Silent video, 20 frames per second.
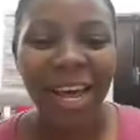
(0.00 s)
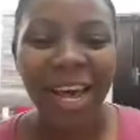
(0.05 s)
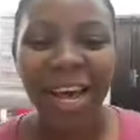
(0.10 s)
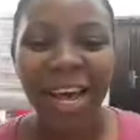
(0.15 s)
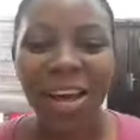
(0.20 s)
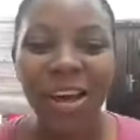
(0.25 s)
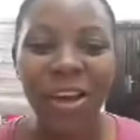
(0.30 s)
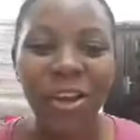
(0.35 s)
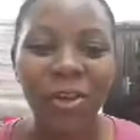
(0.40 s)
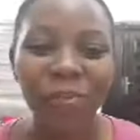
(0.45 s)

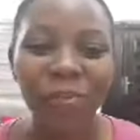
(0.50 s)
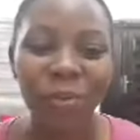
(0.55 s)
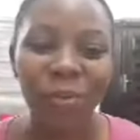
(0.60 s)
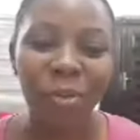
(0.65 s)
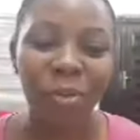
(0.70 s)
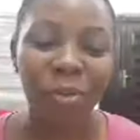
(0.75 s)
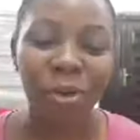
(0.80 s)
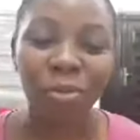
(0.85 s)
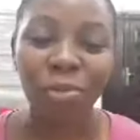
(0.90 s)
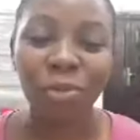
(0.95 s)
and
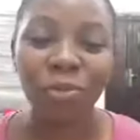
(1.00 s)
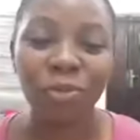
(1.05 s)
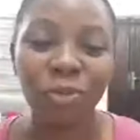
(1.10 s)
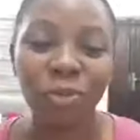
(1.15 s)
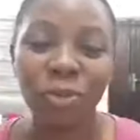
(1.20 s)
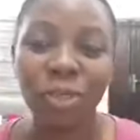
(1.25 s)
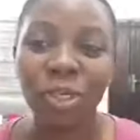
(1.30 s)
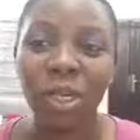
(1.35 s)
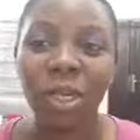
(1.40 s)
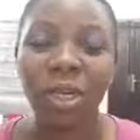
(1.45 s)
from them I
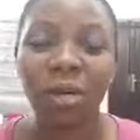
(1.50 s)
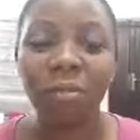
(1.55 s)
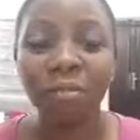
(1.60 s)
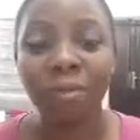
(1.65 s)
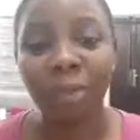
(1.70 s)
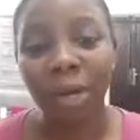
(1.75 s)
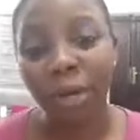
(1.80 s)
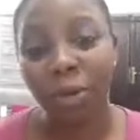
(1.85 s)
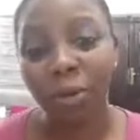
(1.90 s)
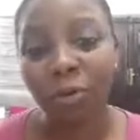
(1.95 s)
moved
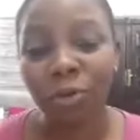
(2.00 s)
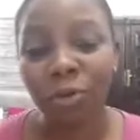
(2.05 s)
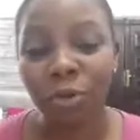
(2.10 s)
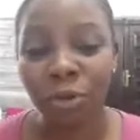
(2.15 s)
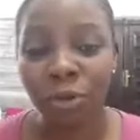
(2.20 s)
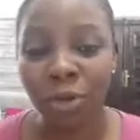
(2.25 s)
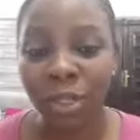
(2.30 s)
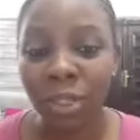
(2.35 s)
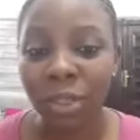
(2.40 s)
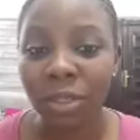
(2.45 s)

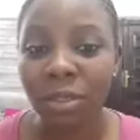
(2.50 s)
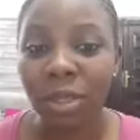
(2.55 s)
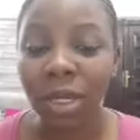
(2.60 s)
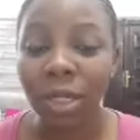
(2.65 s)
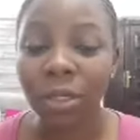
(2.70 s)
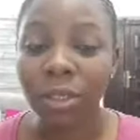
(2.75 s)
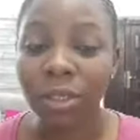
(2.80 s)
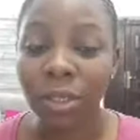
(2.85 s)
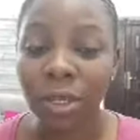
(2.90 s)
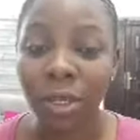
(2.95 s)
to creating
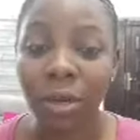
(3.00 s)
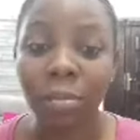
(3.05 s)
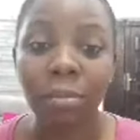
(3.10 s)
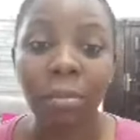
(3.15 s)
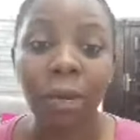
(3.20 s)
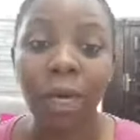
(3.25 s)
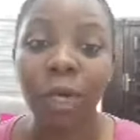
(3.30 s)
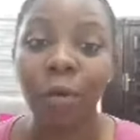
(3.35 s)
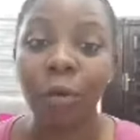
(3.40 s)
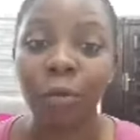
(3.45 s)
and selling
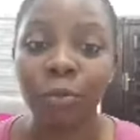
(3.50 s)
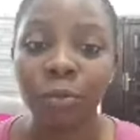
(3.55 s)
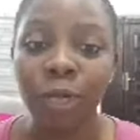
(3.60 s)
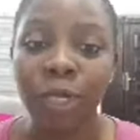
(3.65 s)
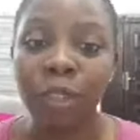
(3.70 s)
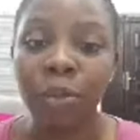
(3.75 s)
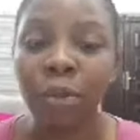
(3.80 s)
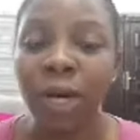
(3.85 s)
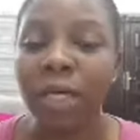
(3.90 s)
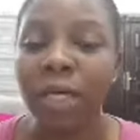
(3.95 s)
my own
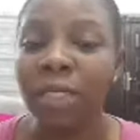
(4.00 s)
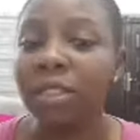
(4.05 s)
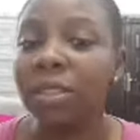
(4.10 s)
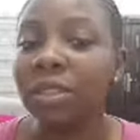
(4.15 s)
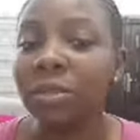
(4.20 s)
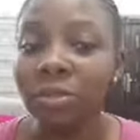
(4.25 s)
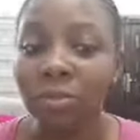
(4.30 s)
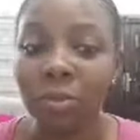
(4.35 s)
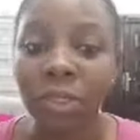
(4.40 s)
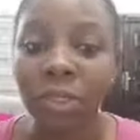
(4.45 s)
brand. So I
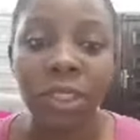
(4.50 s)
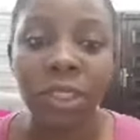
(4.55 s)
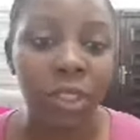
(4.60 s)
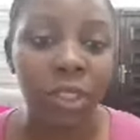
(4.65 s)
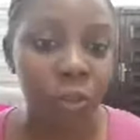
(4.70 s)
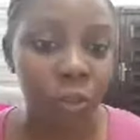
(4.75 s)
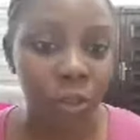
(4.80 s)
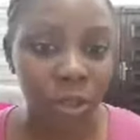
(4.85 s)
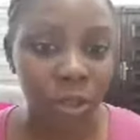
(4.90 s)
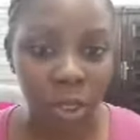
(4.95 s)
still
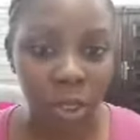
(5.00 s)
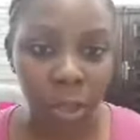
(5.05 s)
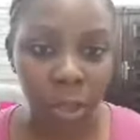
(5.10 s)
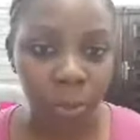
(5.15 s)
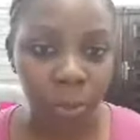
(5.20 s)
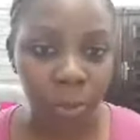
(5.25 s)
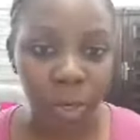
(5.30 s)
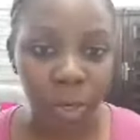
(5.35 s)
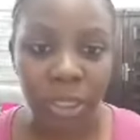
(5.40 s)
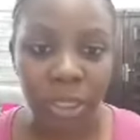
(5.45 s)
retail
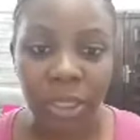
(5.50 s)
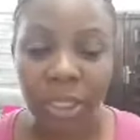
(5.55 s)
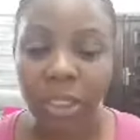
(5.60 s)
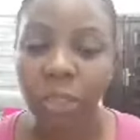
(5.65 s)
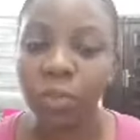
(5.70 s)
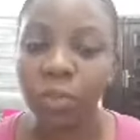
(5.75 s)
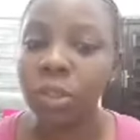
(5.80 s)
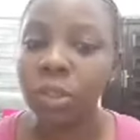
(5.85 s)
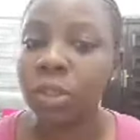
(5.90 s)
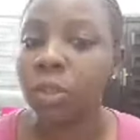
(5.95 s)
designer brands, I
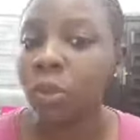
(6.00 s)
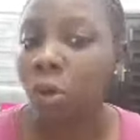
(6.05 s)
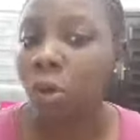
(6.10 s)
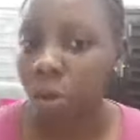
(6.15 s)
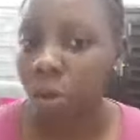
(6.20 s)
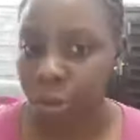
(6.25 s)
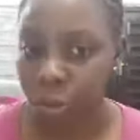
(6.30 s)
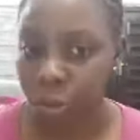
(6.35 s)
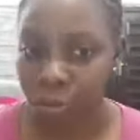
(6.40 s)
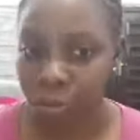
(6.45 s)
still retail
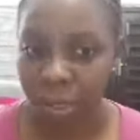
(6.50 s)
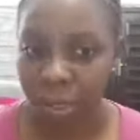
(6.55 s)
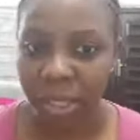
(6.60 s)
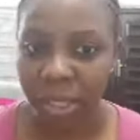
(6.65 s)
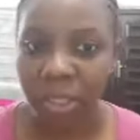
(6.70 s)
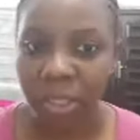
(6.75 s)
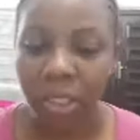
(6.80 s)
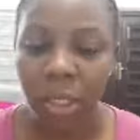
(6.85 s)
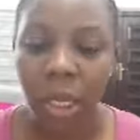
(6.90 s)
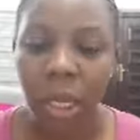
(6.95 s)
other
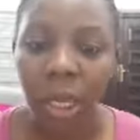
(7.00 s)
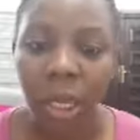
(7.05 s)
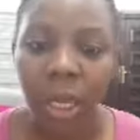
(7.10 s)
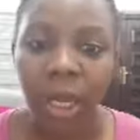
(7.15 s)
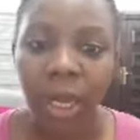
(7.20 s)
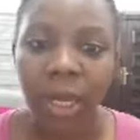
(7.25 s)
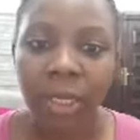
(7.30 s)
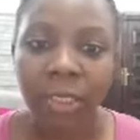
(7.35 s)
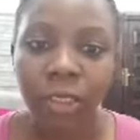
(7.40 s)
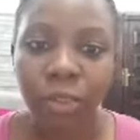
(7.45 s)
brands,
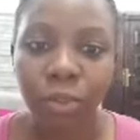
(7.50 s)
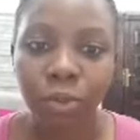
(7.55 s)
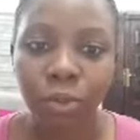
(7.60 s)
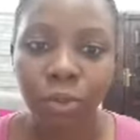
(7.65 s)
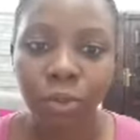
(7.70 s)
I